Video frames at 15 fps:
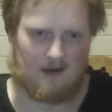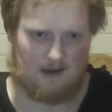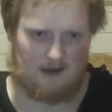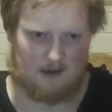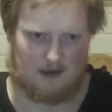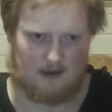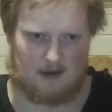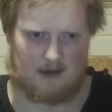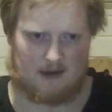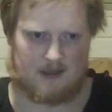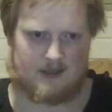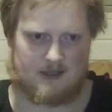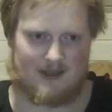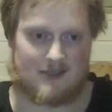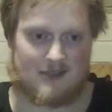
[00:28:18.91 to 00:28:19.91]

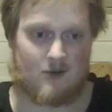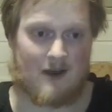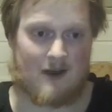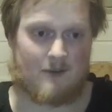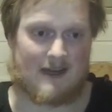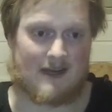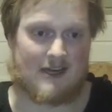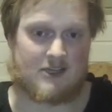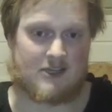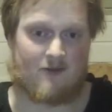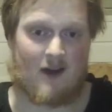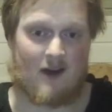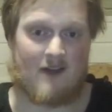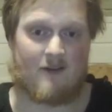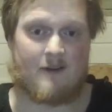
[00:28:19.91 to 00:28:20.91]
So that's why I play
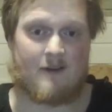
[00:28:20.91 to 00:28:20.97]
h5.